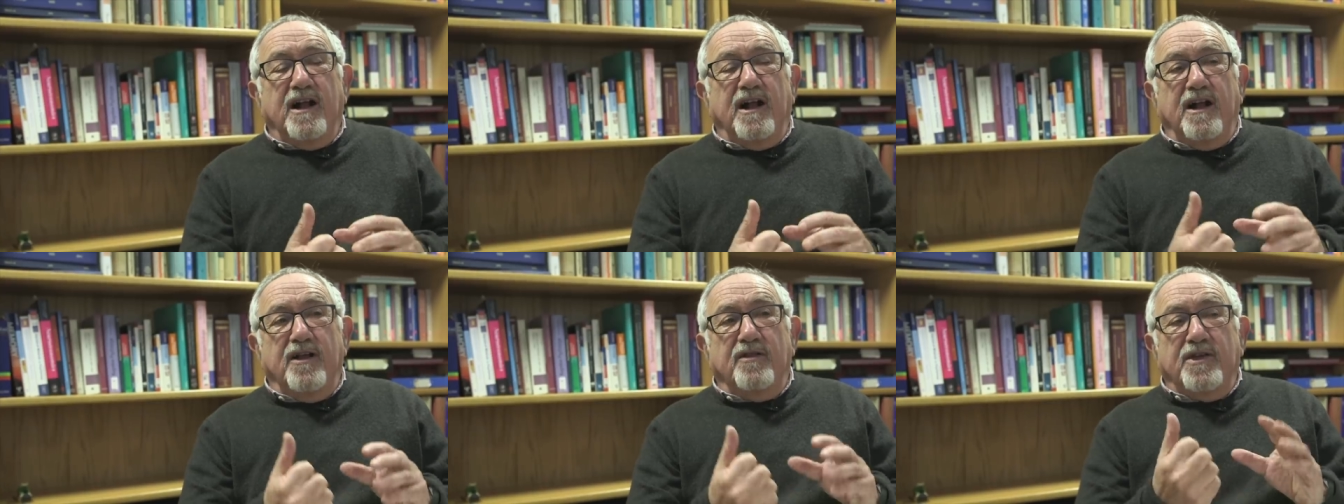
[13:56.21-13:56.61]

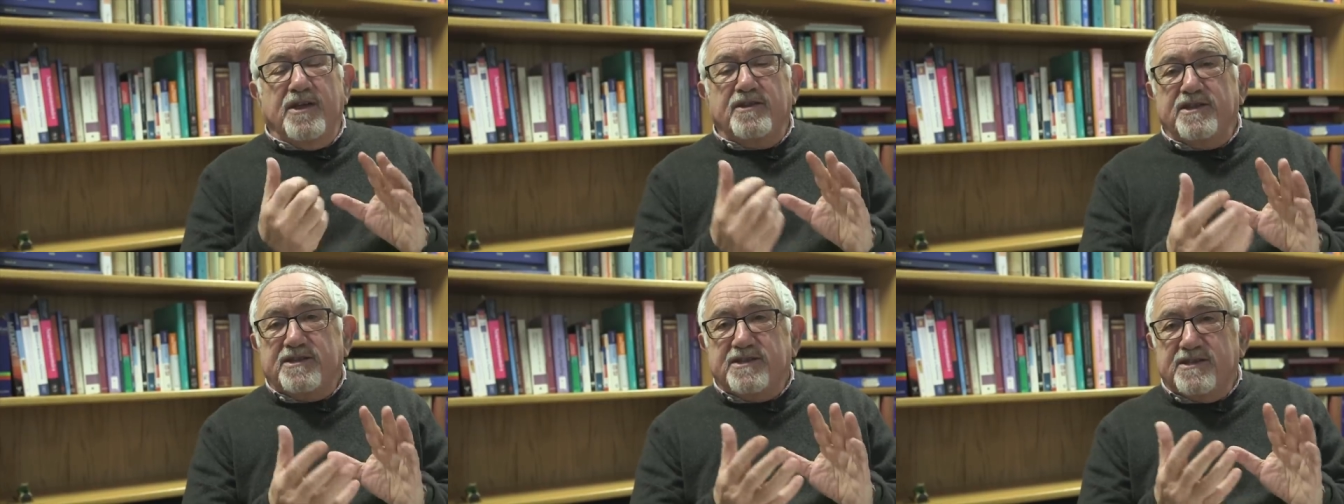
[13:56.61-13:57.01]
uh,
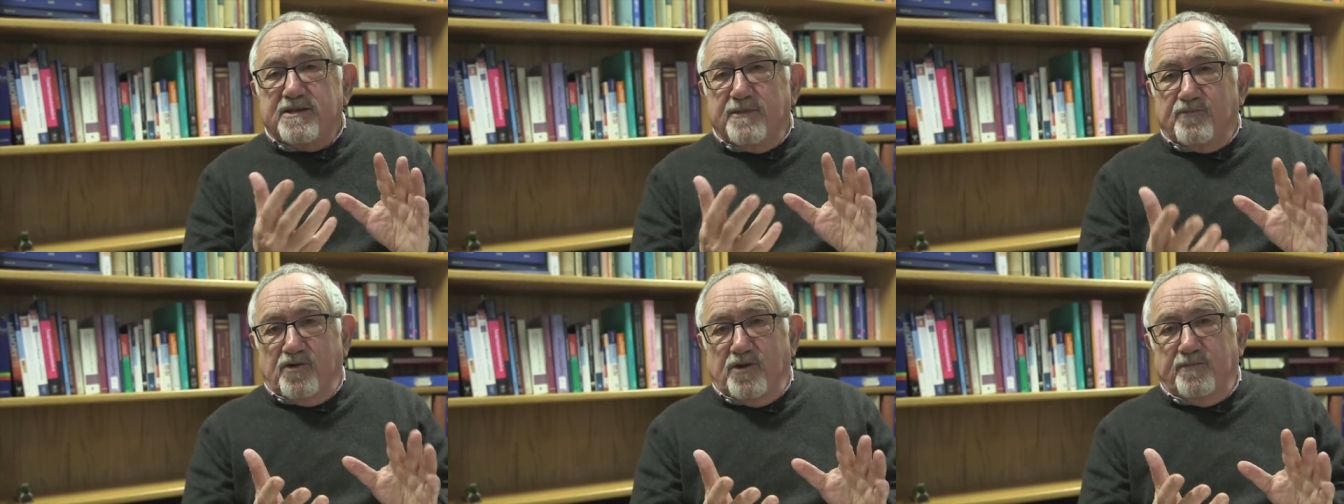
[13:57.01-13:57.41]
then this is
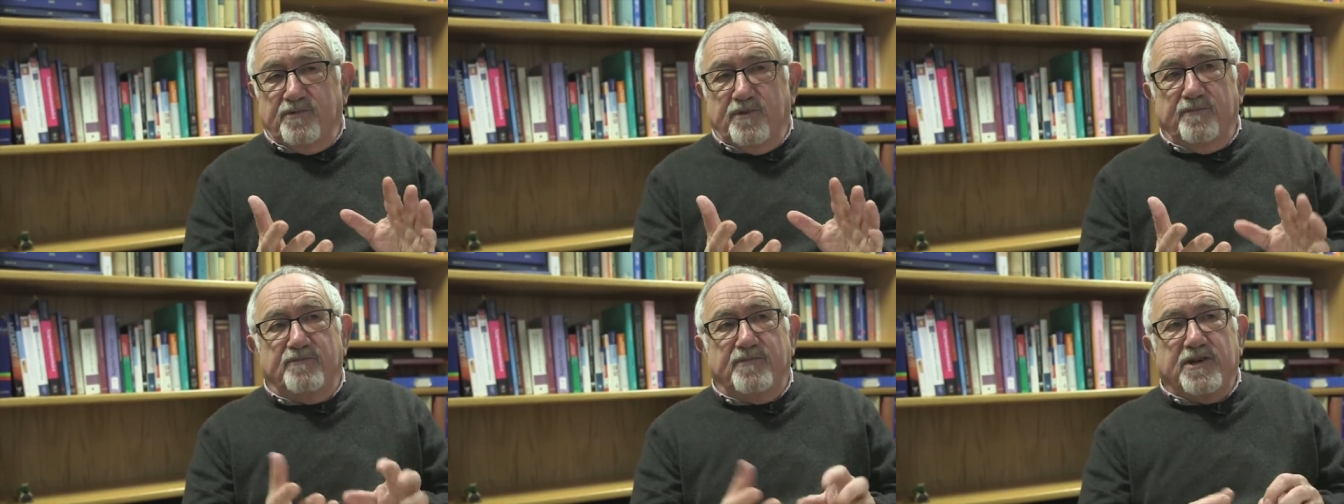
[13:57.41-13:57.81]
a
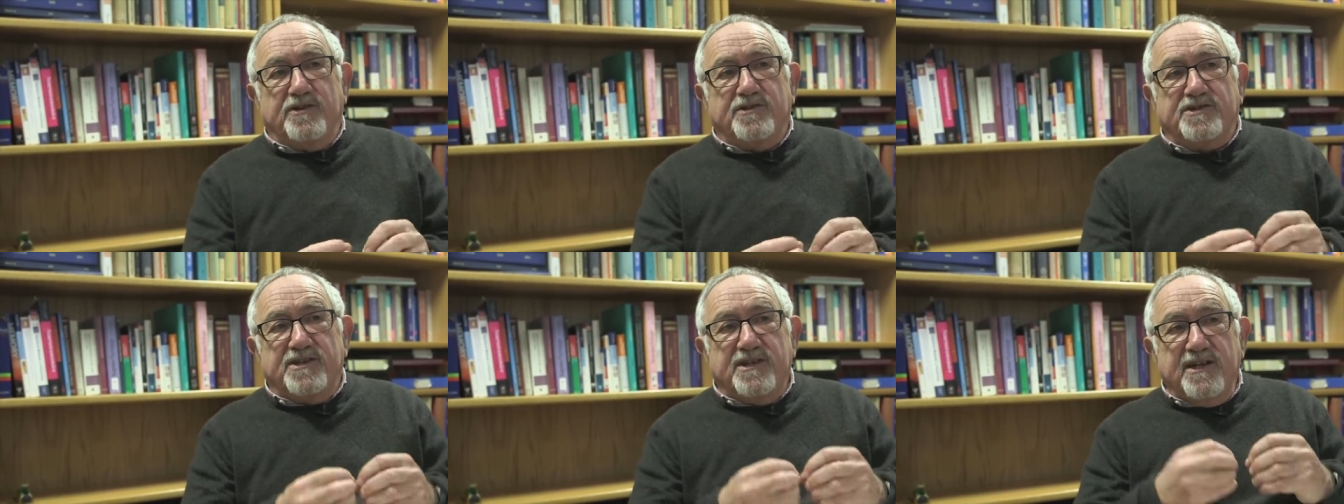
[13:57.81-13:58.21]
problem
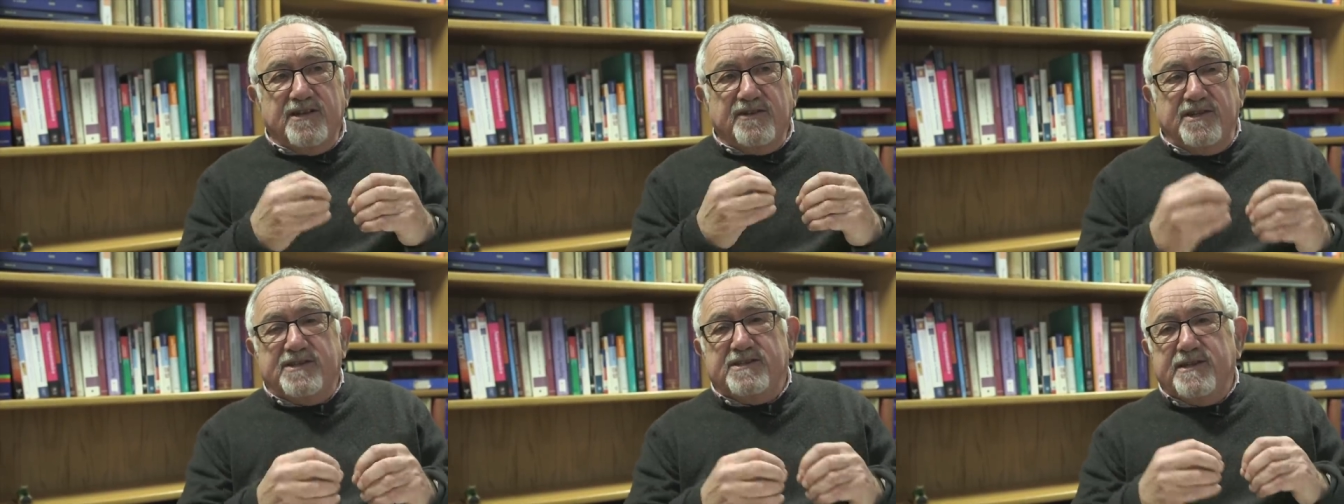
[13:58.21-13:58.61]
because
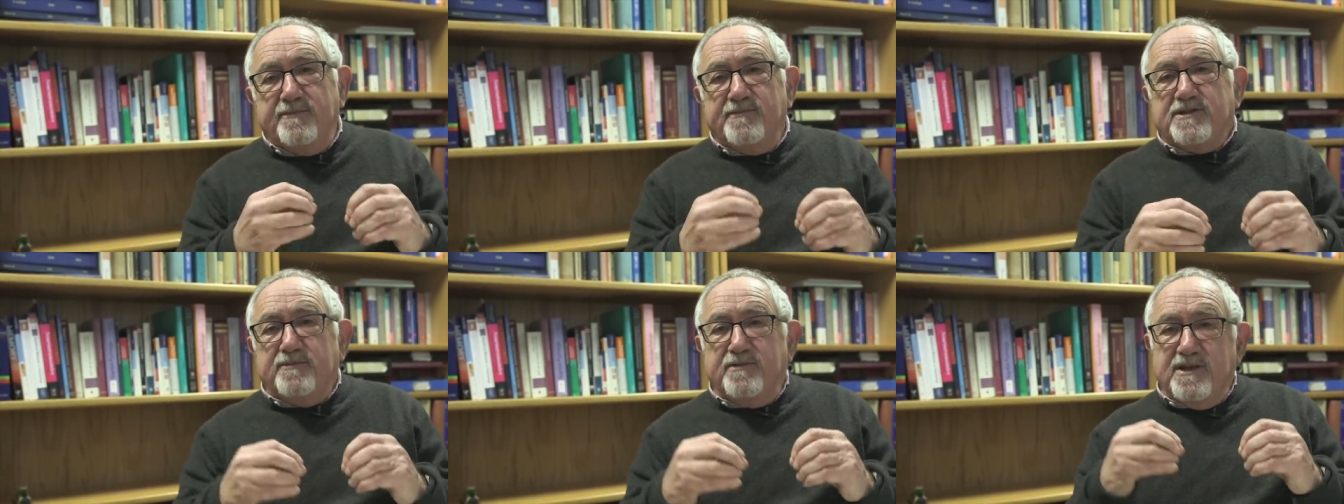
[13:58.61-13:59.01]
this
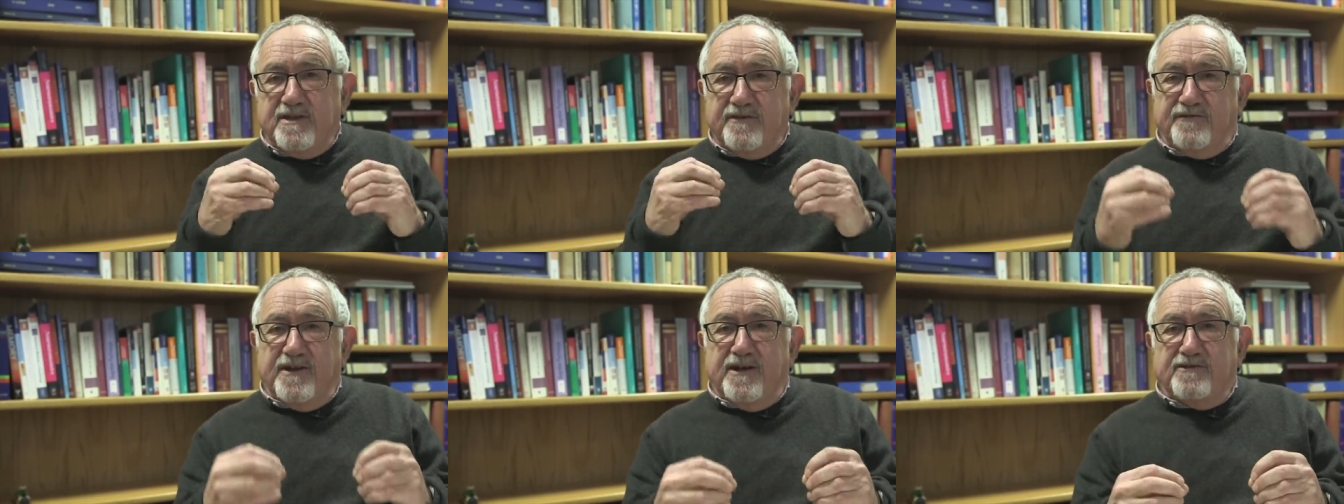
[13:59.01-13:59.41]
seems to be
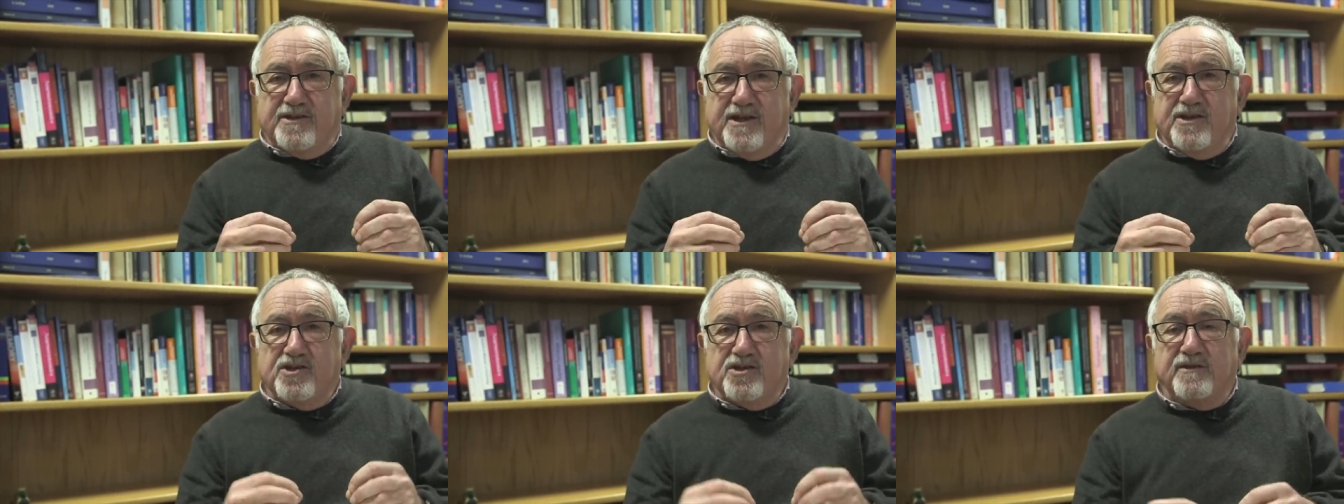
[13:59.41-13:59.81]
the
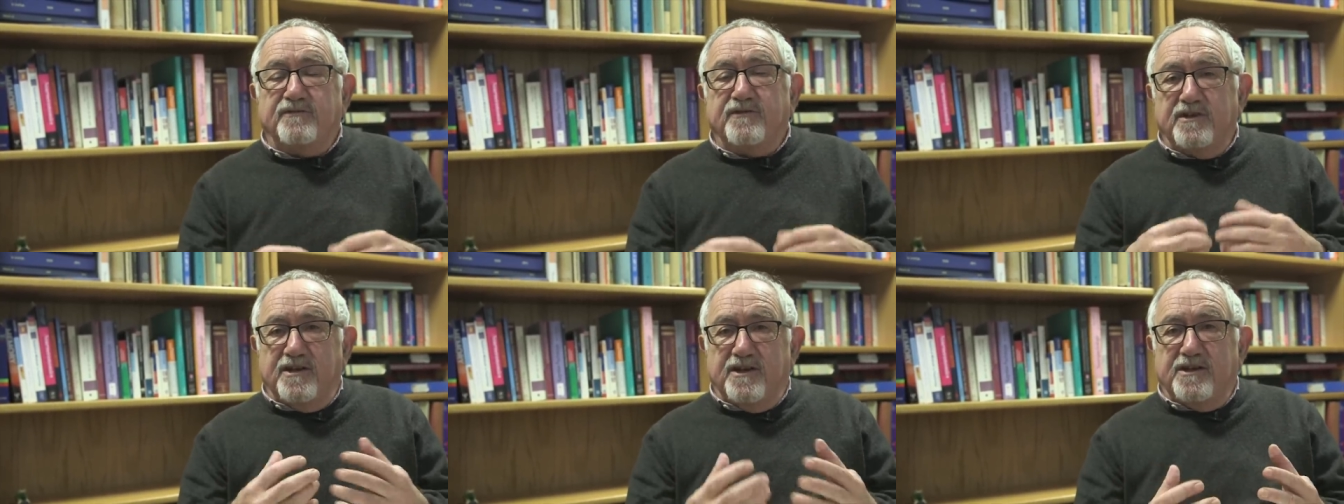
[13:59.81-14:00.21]
foundation
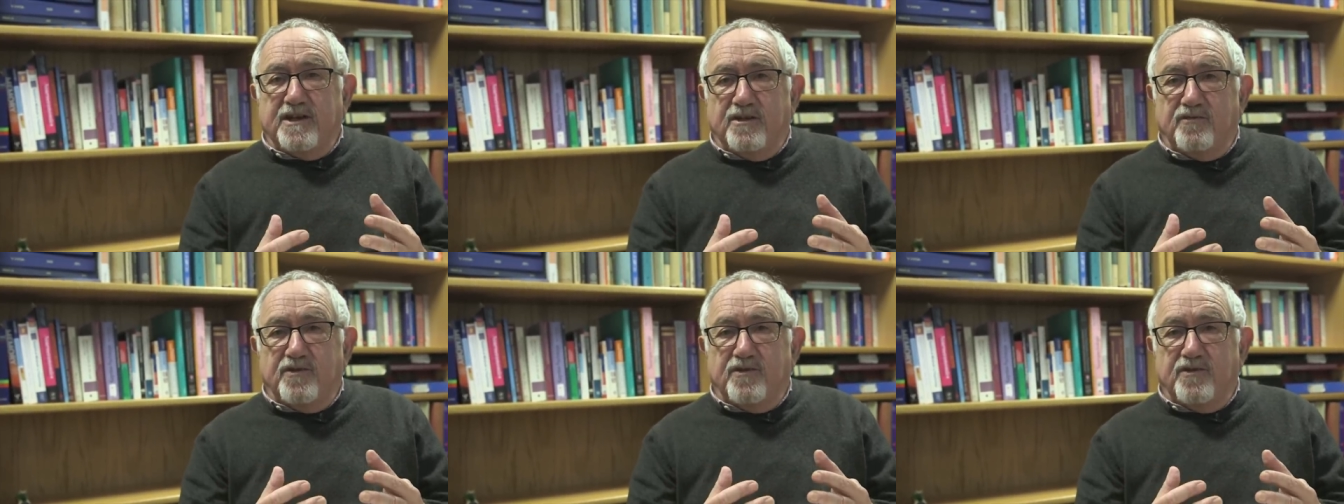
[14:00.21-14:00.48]
for learning